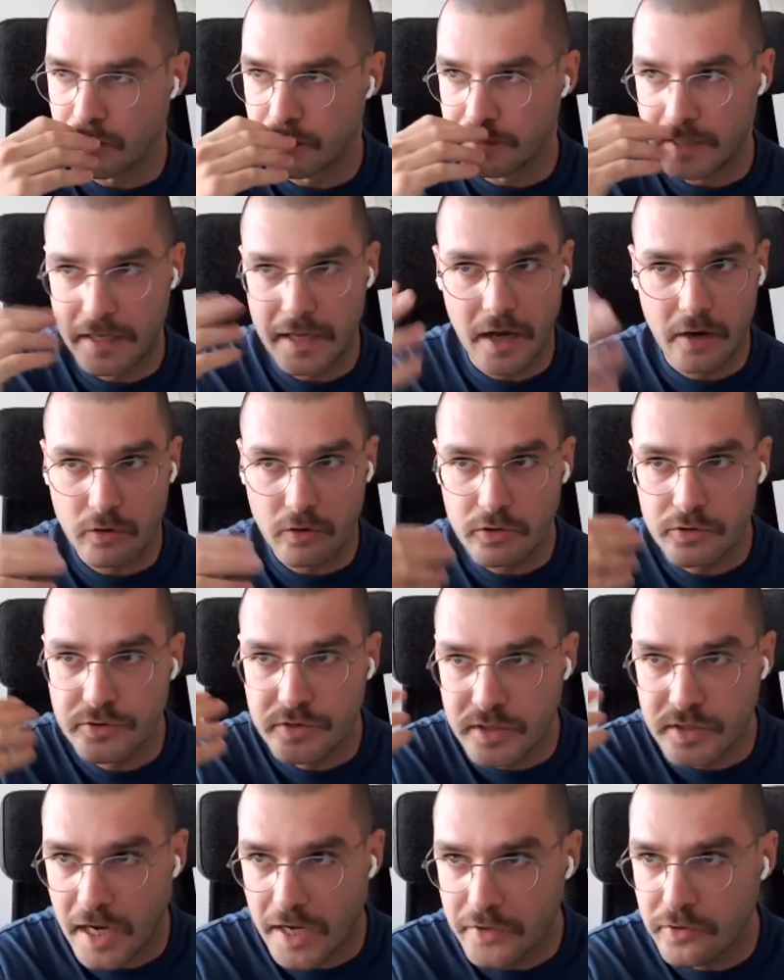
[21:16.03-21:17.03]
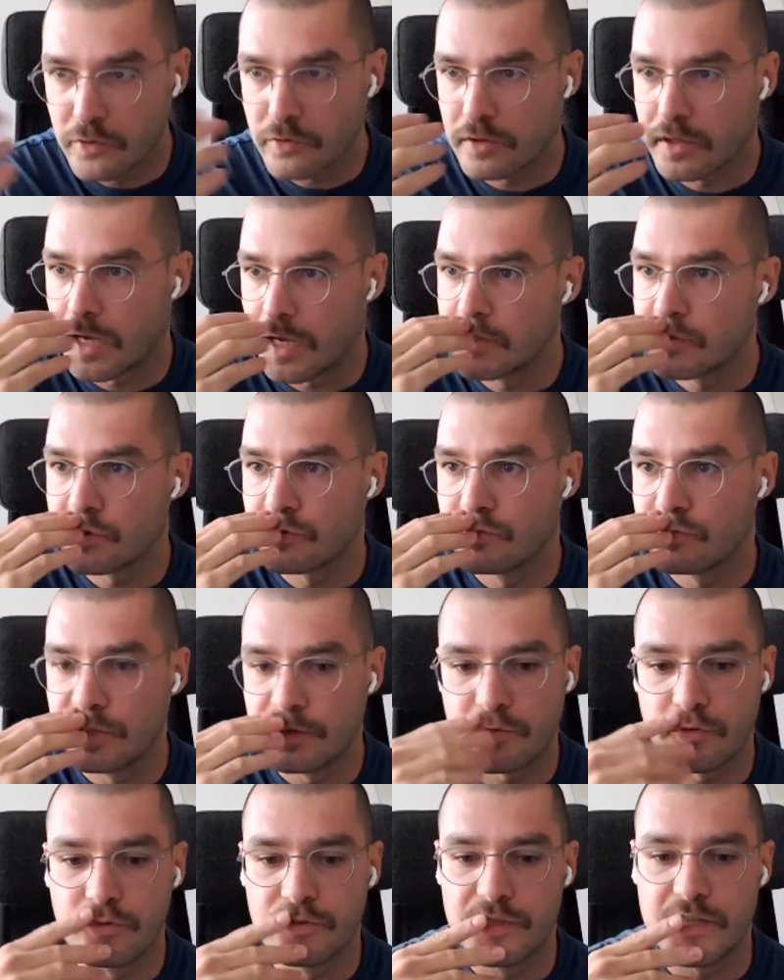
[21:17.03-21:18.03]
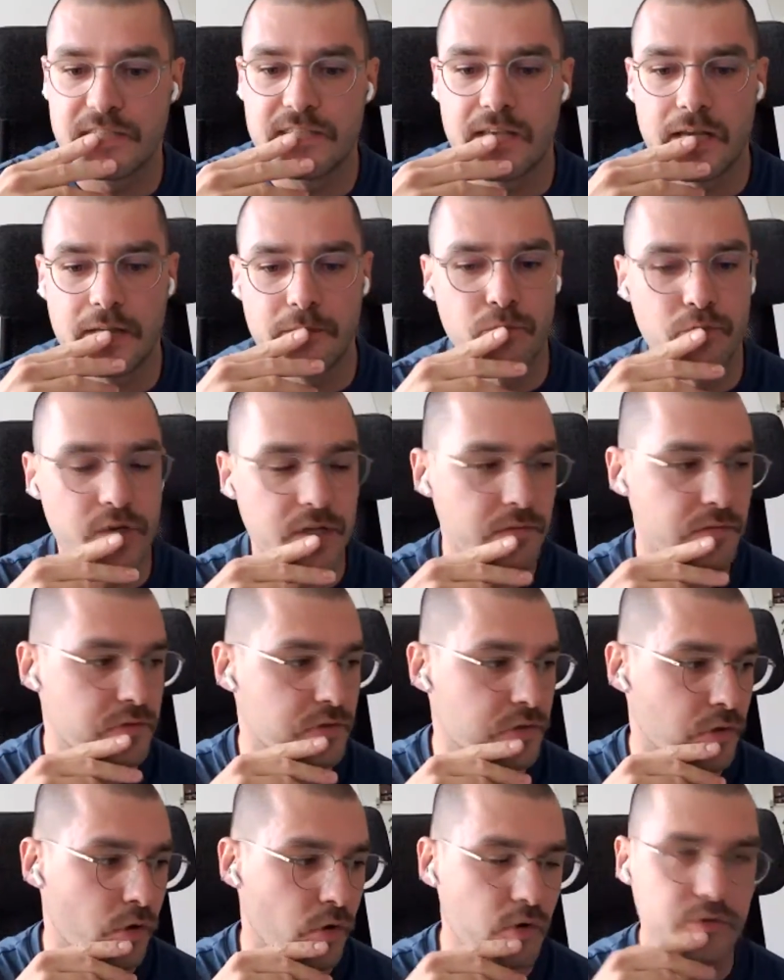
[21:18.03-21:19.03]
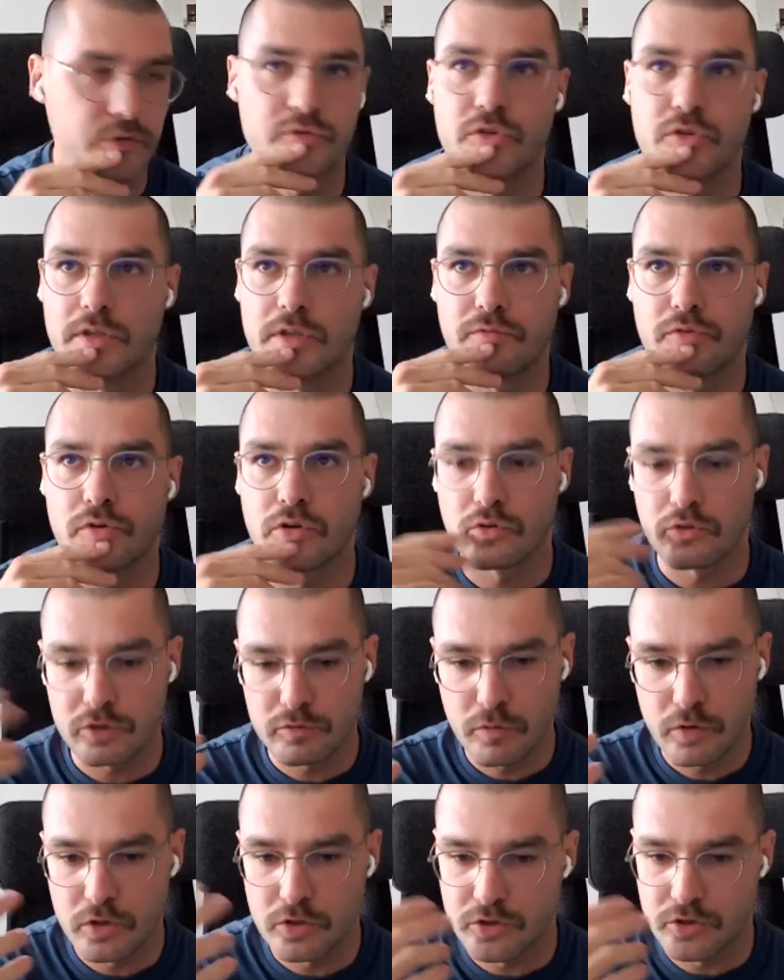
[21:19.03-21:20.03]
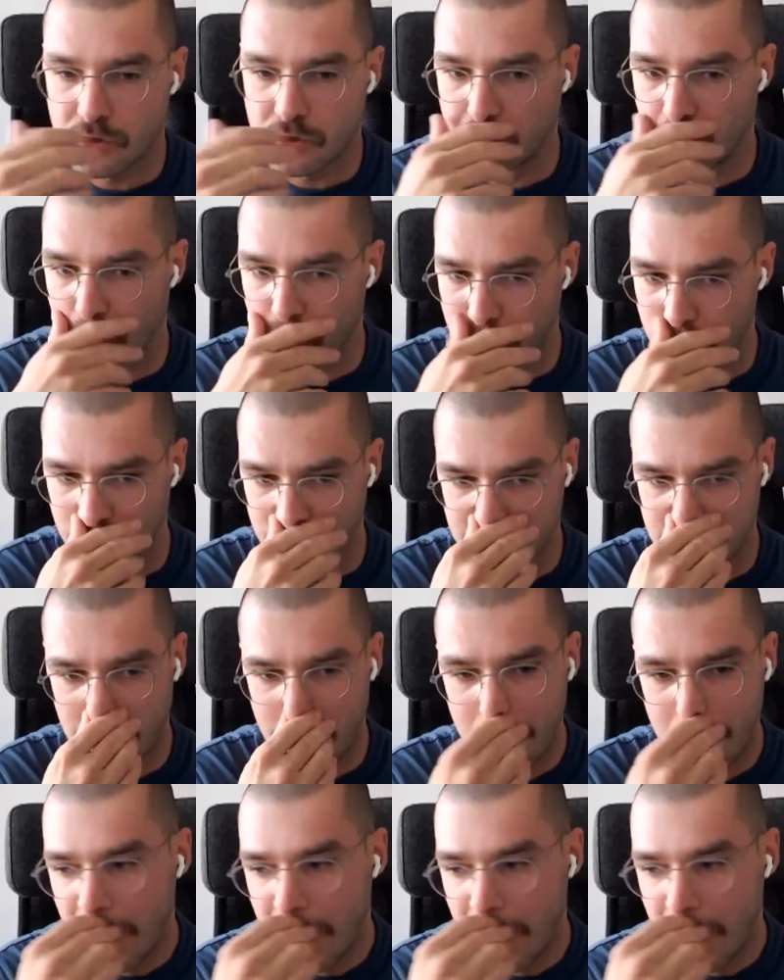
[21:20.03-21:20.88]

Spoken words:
They are also kinds of different design briefs, also different cosmological models.